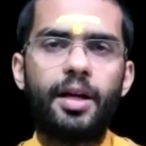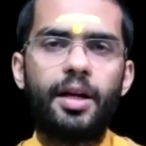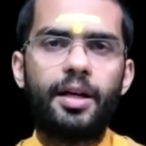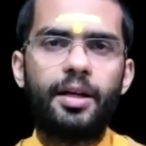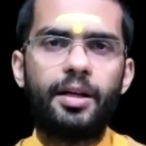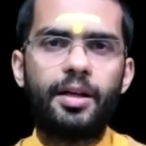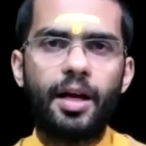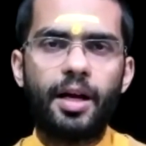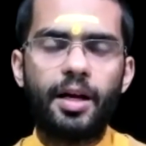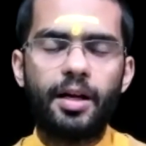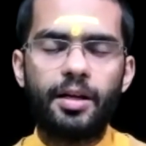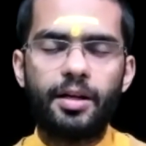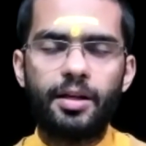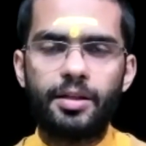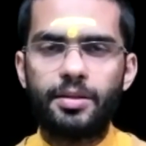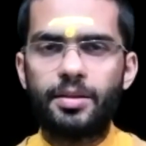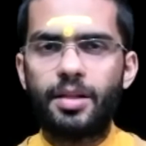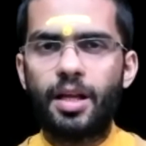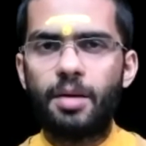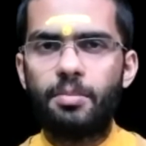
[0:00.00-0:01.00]
entire
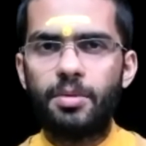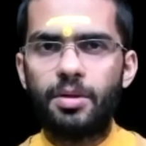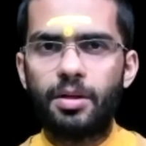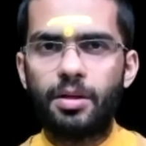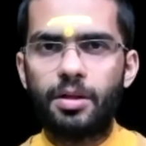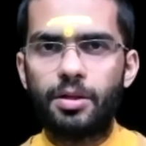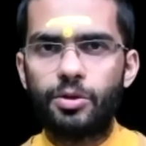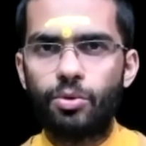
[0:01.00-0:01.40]
Hastamalaka